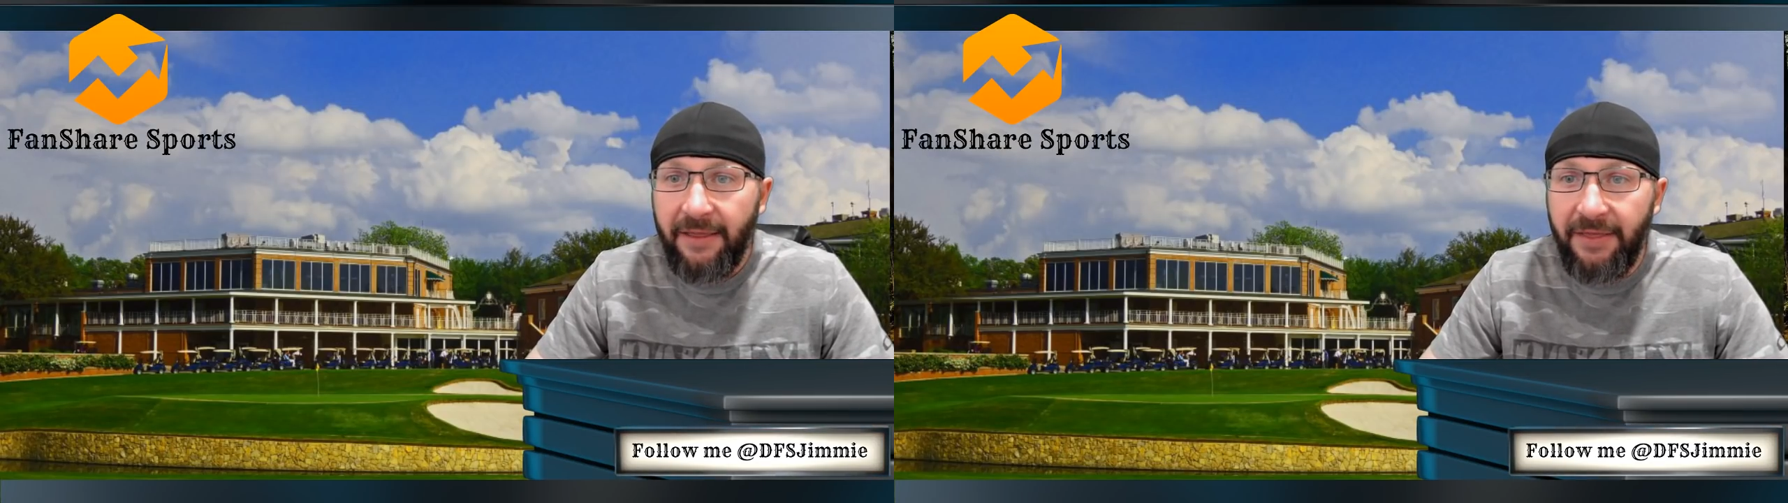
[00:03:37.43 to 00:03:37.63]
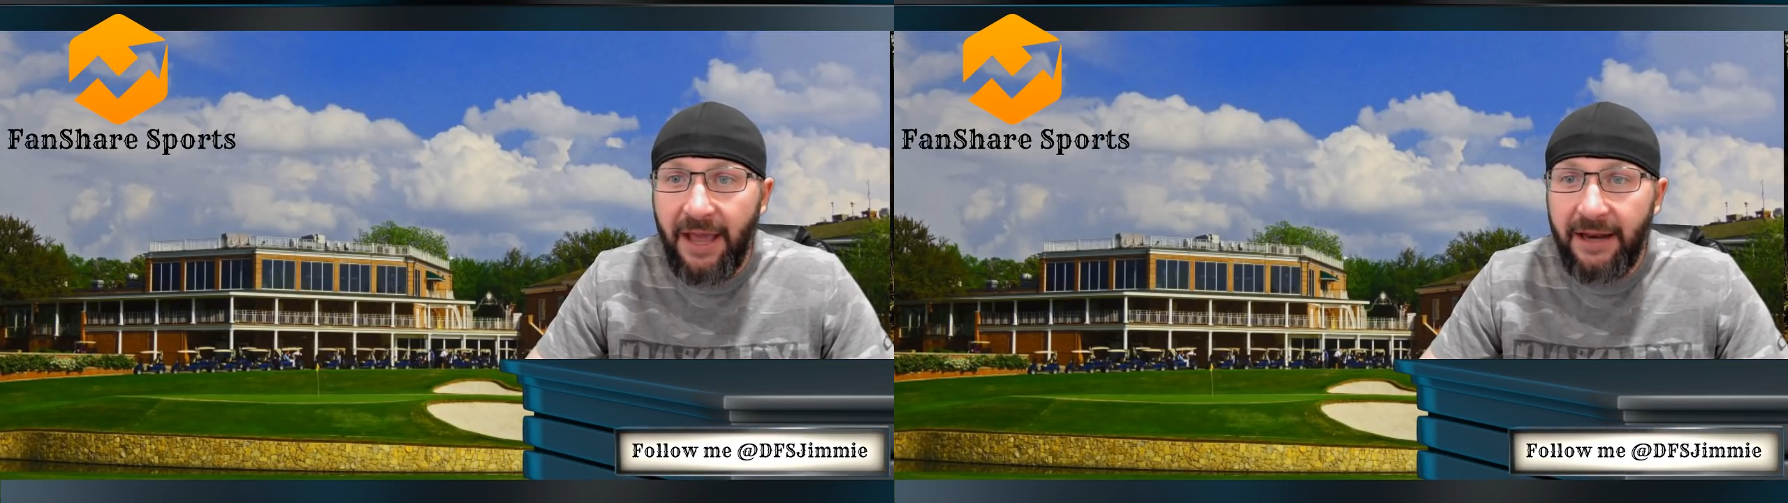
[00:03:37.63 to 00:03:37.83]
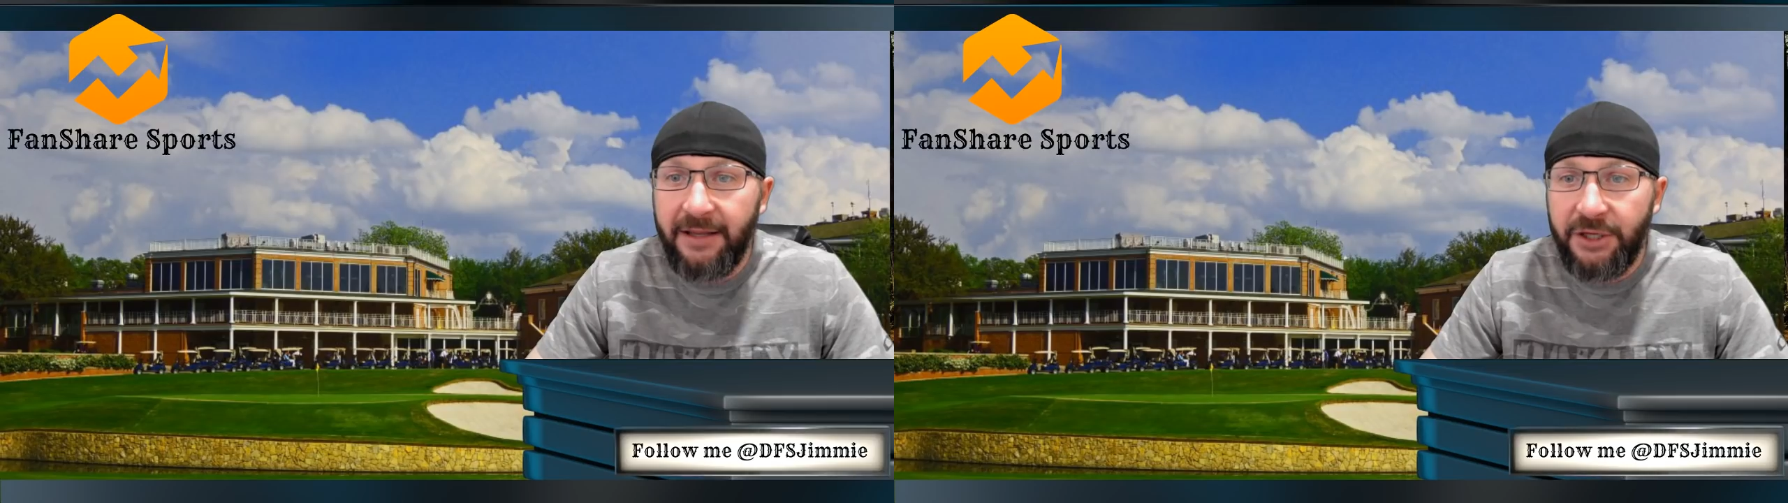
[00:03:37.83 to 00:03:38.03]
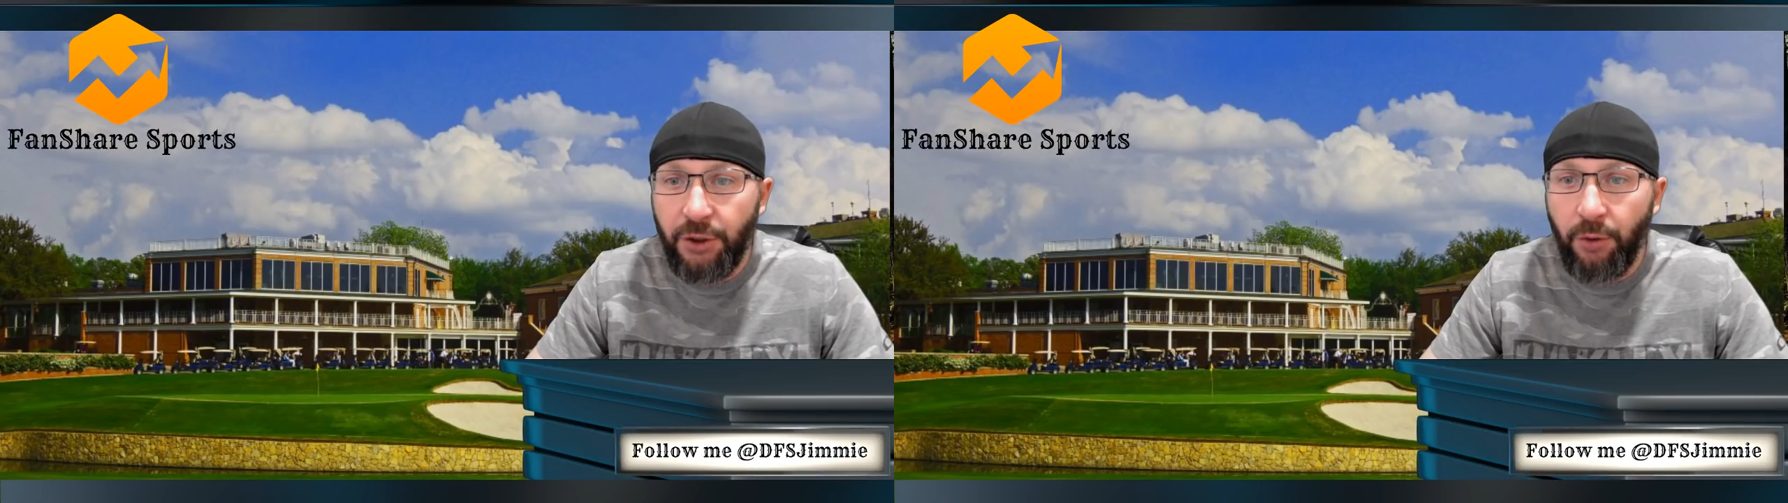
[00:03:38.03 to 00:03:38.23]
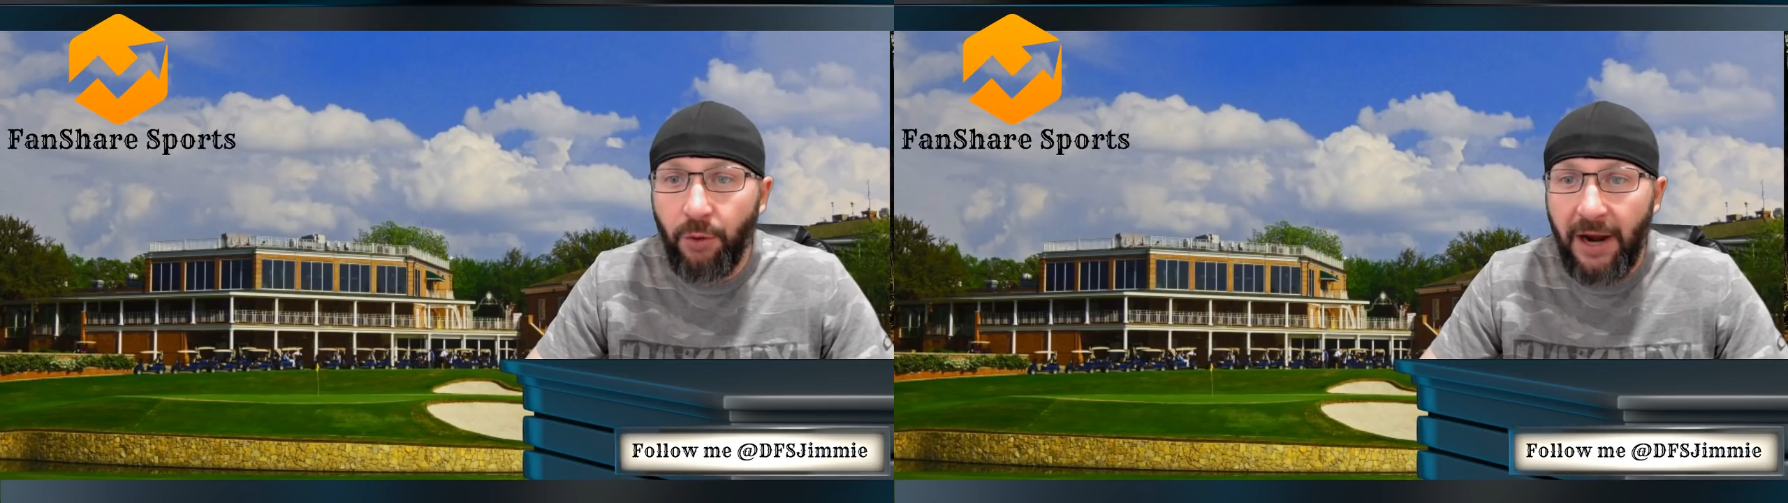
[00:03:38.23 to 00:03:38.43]
than the
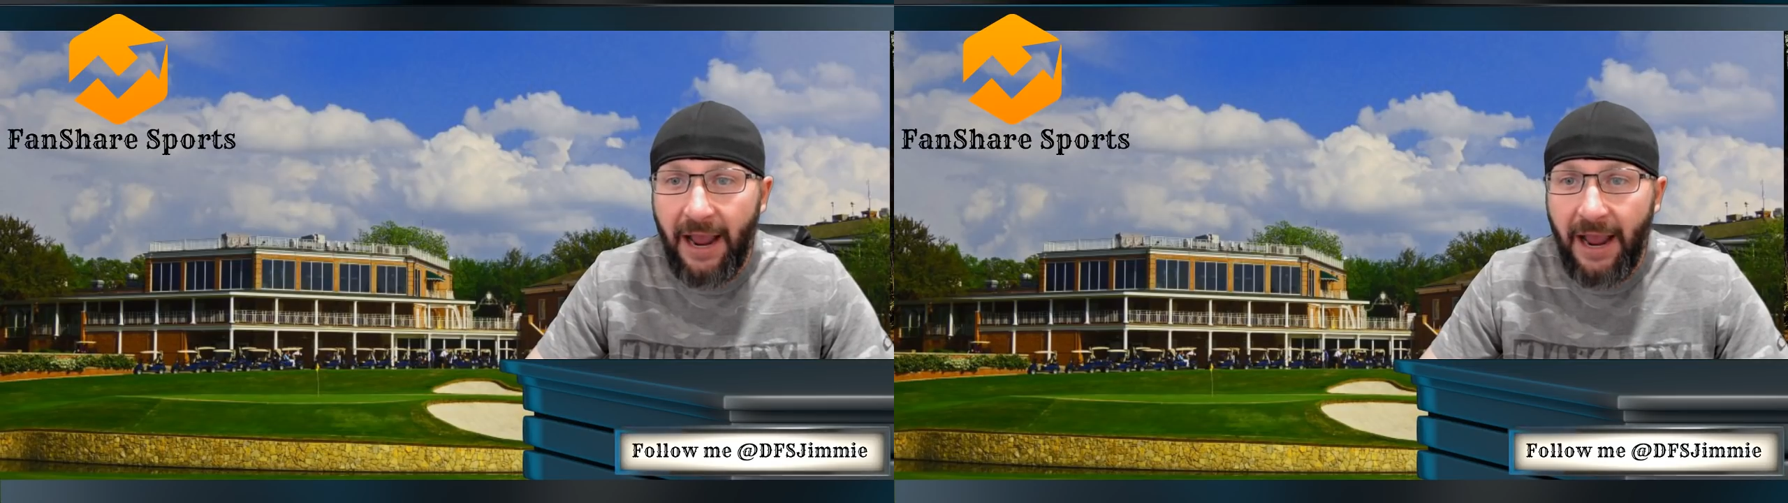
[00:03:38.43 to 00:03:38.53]
tour